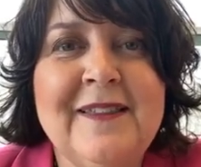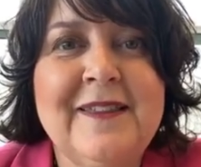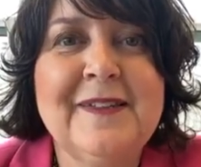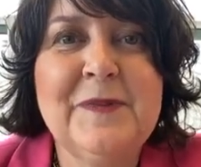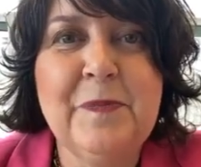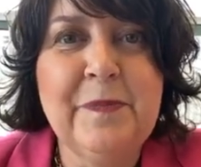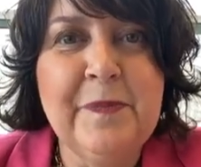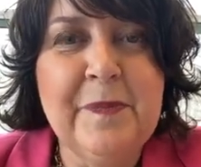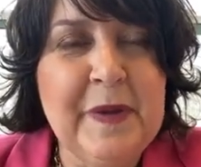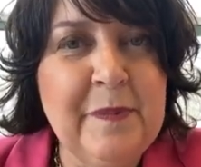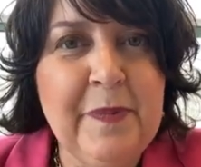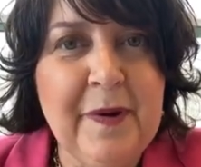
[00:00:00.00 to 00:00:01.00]
This
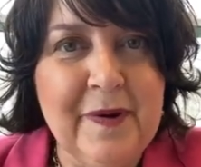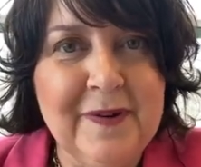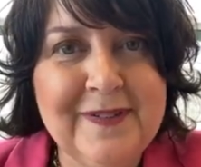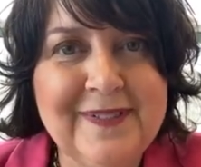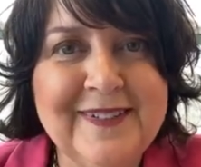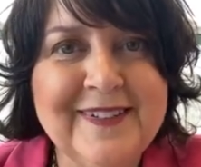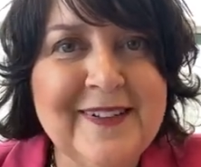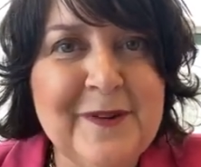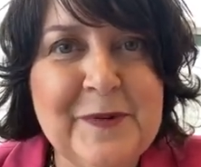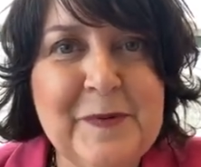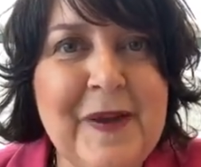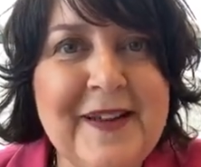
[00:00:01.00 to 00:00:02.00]
in part
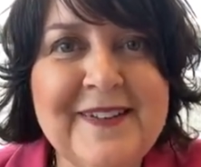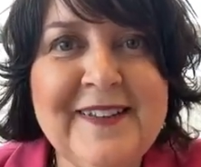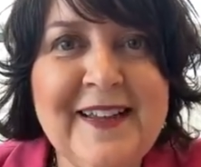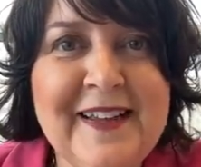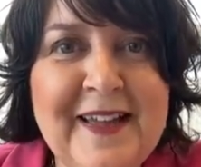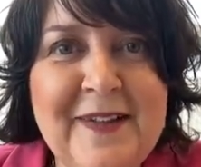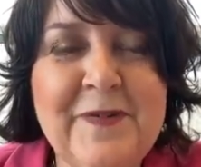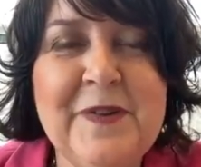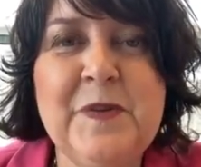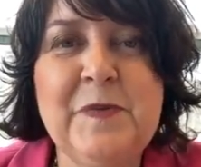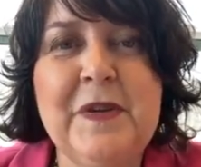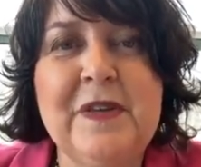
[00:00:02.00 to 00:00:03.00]
goes back to that
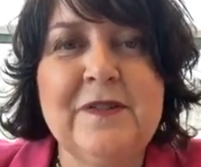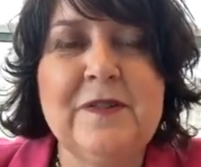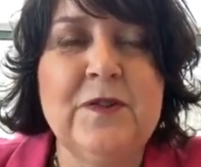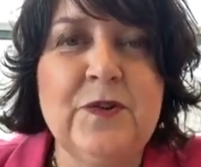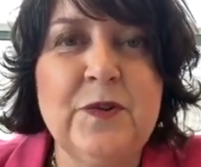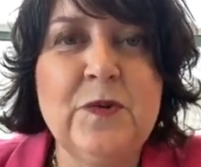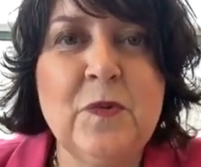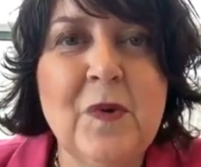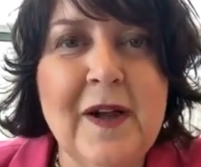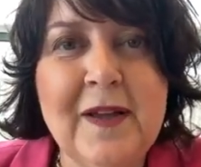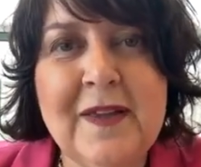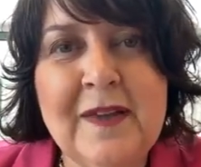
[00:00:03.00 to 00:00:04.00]
confidence piece. Do you
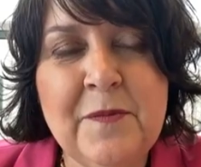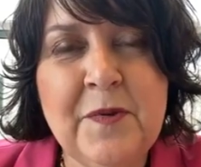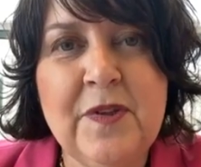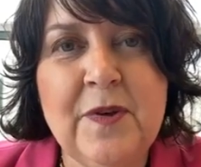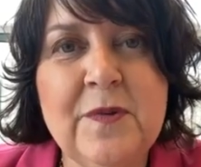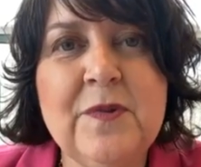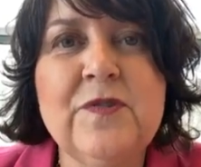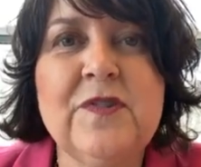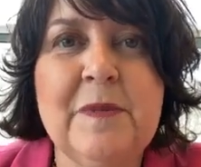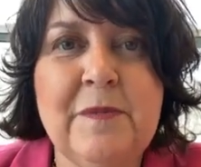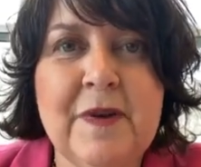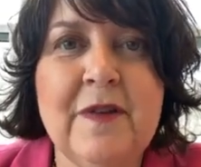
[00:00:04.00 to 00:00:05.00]
walk in with
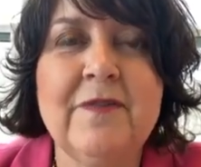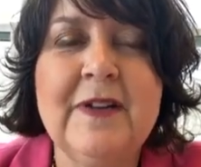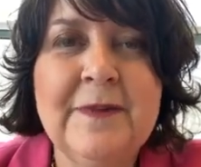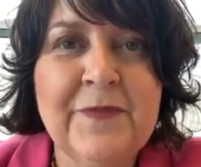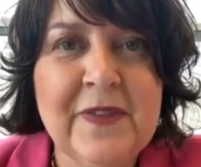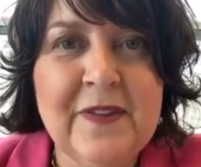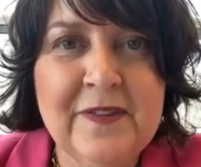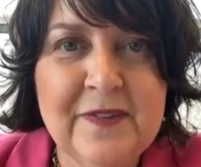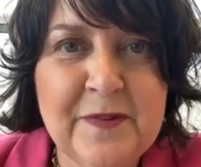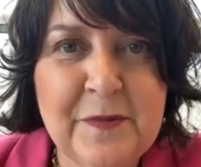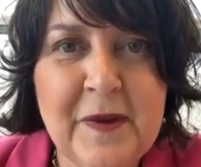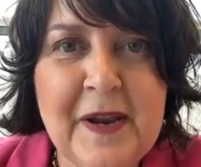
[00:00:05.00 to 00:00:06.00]
ownership of this
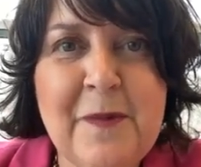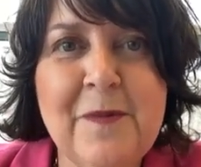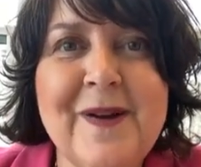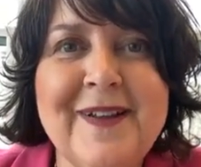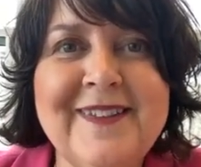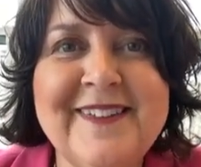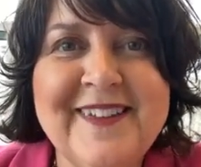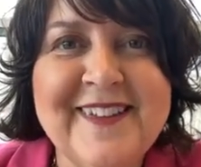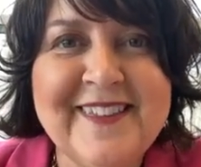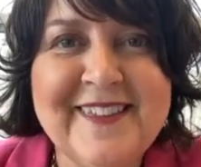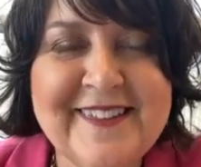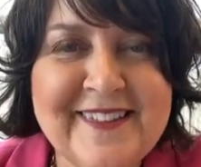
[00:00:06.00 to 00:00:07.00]
is what I want,
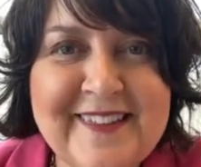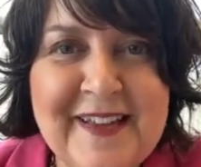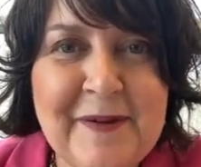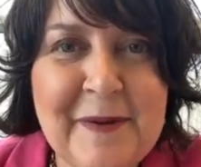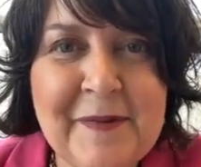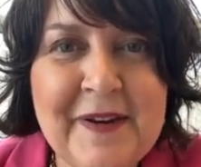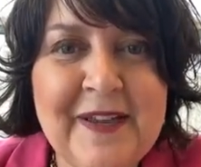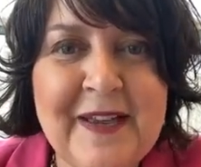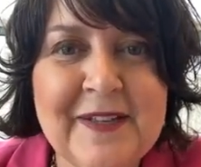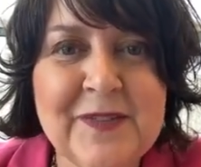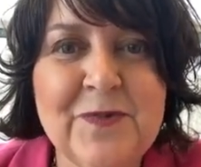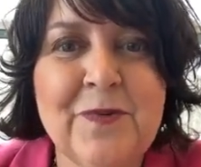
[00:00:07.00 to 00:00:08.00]
this is how I'm going to
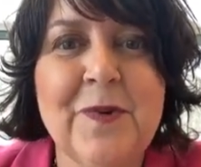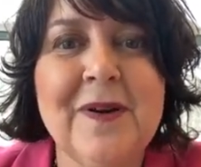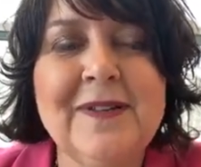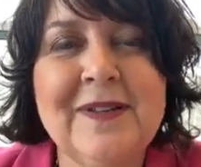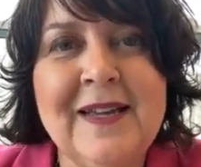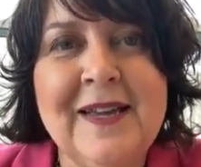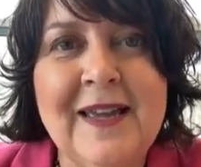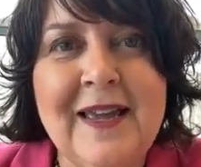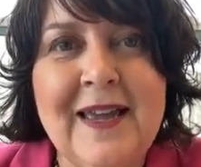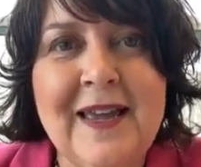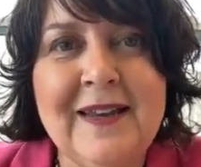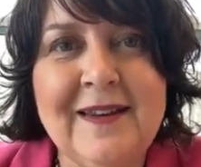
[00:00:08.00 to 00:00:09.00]
ask for it,
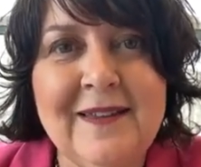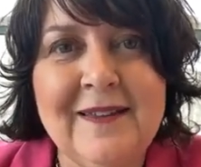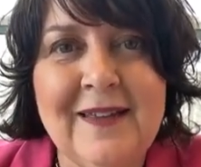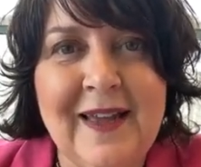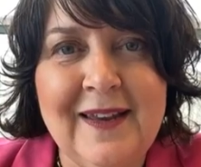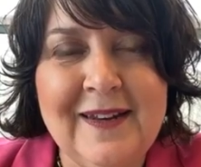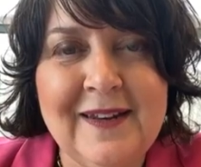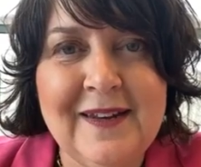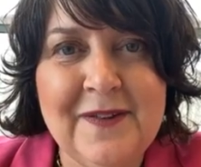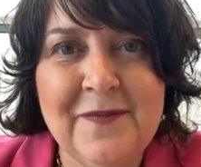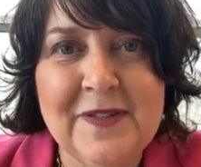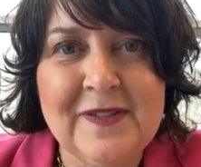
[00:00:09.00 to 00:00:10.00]
and that in
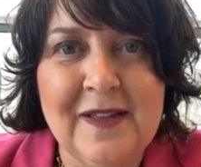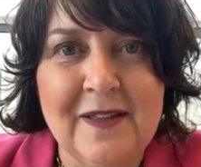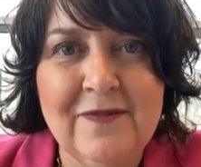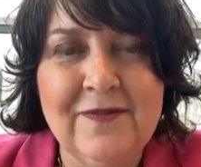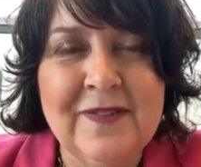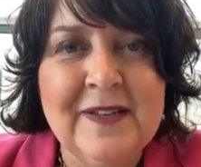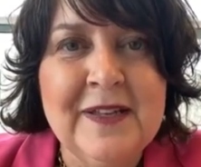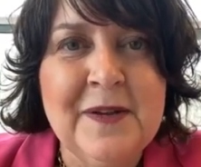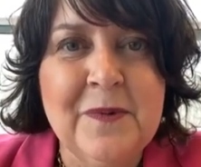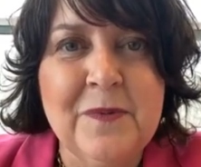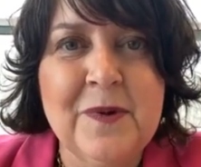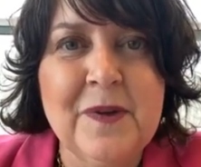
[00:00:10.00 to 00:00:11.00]
and of itself
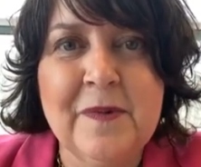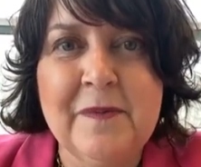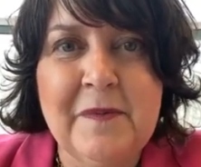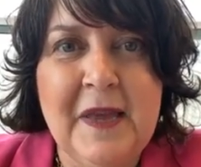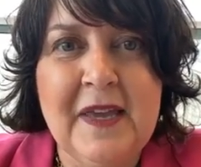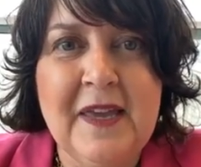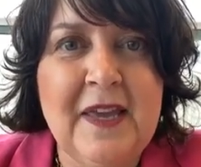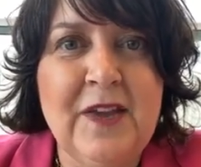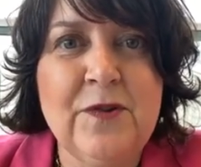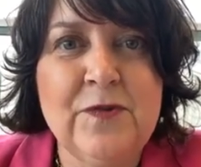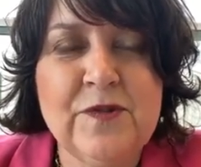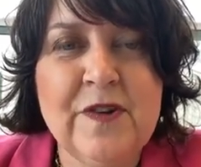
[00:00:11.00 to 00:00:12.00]
will make a
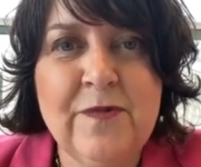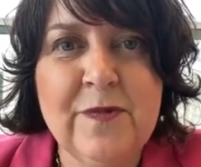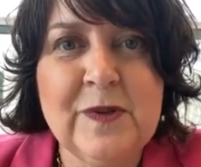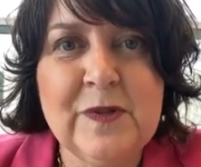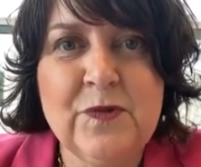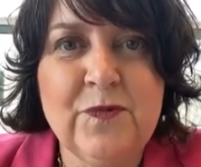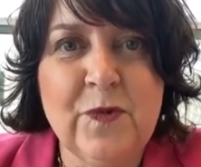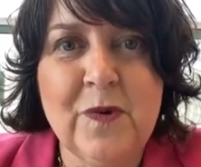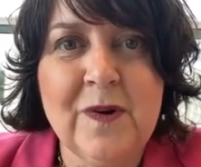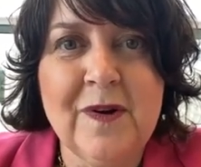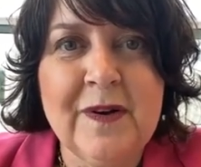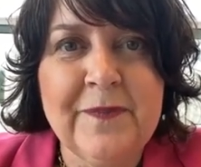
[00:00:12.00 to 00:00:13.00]
huge difference
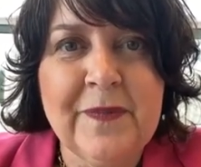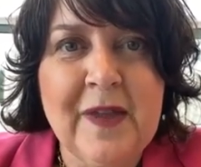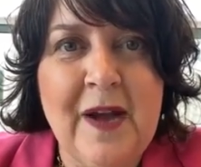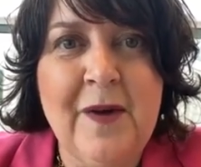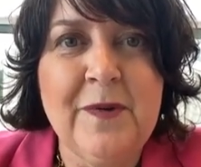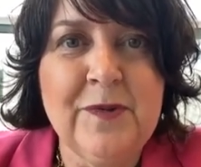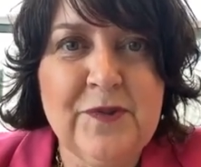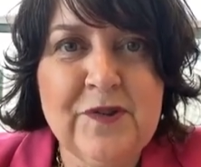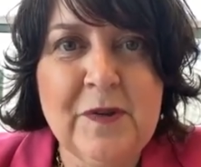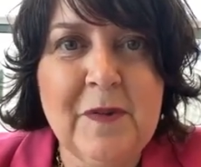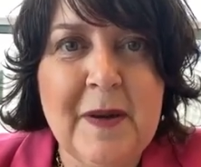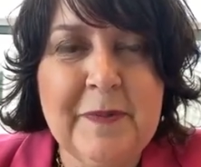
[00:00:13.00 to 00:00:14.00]
for how you
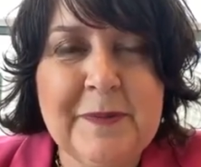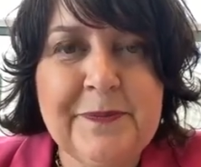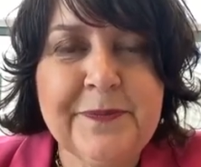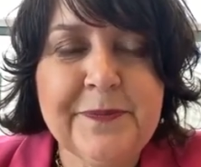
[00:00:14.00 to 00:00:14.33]
show up.